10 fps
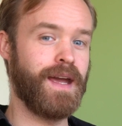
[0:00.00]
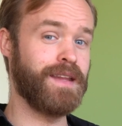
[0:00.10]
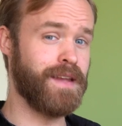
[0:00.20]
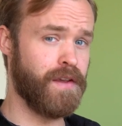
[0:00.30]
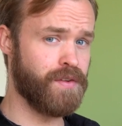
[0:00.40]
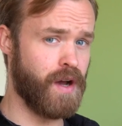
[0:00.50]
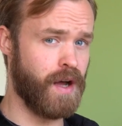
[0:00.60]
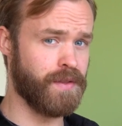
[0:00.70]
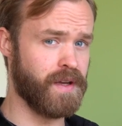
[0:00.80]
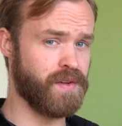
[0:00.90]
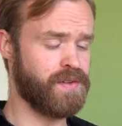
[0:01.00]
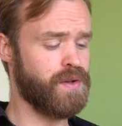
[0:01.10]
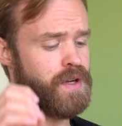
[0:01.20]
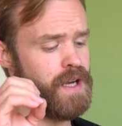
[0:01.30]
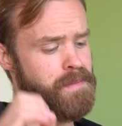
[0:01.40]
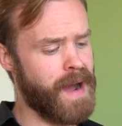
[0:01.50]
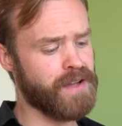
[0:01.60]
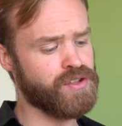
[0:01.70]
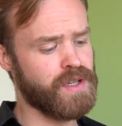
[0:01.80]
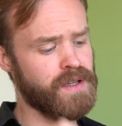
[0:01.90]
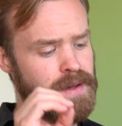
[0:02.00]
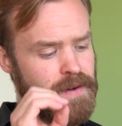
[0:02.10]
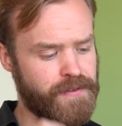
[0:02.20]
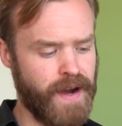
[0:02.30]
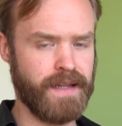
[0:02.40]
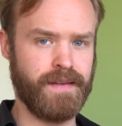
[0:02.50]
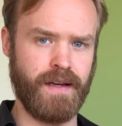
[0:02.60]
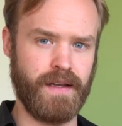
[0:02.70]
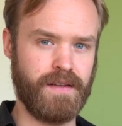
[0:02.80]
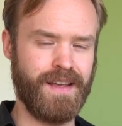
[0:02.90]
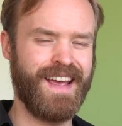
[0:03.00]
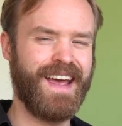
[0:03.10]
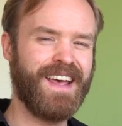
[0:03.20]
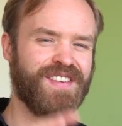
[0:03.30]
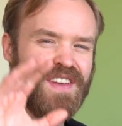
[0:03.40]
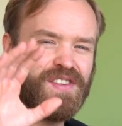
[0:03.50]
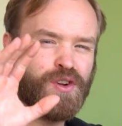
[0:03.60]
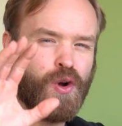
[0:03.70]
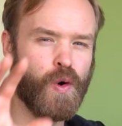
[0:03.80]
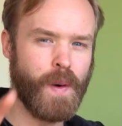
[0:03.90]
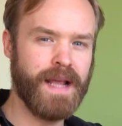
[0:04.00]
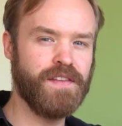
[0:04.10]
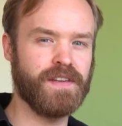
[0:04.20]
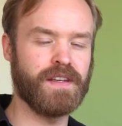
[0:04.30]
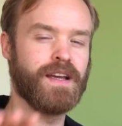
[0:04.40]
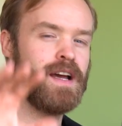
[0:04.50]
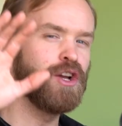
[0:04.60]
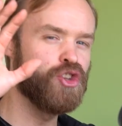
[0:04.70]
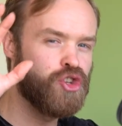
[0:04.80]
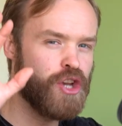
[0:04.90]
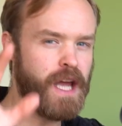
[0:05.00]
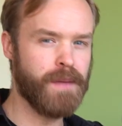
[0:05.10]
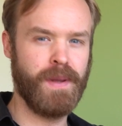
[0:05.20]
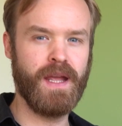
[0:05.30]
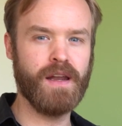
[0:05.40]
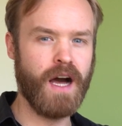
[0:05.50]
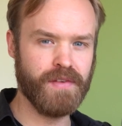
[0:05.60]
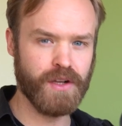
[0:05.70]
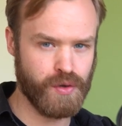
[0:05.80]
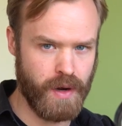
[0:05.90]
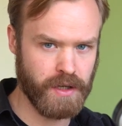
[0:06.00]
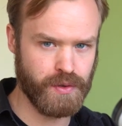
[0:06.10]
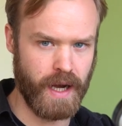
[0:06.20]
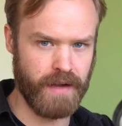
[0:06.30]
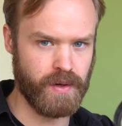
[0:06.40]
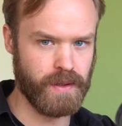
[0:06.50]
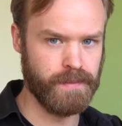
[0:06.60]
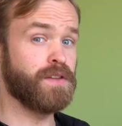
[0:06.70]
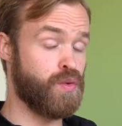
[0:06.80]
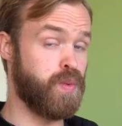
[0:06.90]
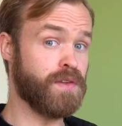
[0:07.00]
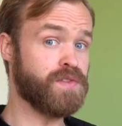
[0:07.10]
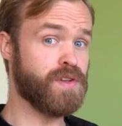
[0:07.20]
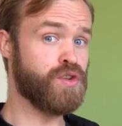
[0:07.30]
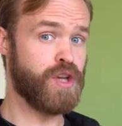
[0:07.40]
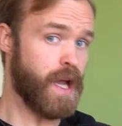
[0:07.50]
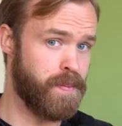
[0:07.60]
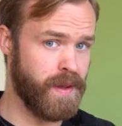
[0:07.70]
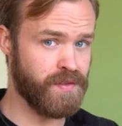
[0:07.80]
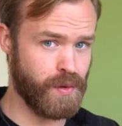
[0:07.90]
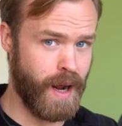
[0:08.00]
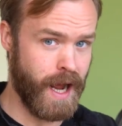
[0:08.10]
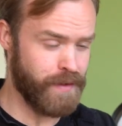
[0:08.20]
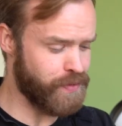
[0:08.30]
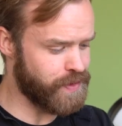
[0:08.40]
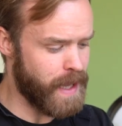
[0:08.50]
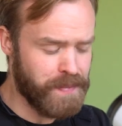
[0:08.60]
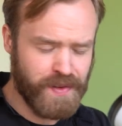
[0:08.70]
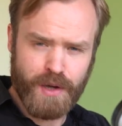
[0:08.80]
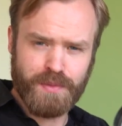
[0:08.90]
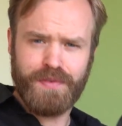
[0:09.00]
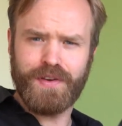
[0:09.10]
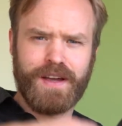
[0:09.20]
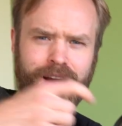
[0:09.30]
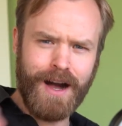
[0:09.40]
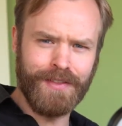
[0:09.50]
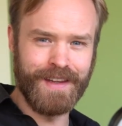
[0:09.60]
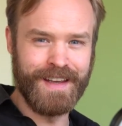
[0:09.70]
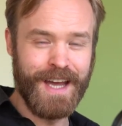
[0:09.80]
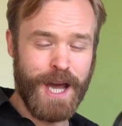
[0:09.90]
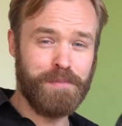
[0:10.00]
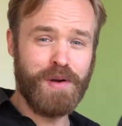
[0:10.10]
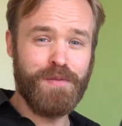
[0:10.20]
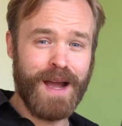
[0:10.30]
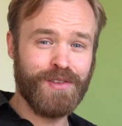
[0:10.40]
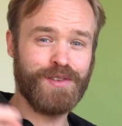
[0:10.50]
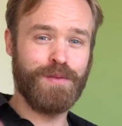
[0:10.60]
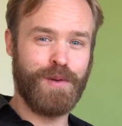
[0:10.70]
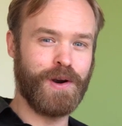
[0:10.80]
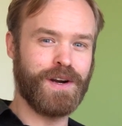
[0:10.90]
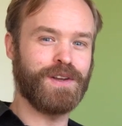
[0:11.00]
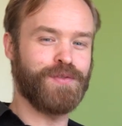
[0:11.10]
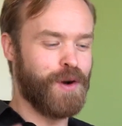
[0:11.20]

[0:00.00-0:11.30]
In this context, you can imagine phytate as this crazy, chickpea-loving truck driver that once the chickpeas arrive, steps out with a gun and prevents the workers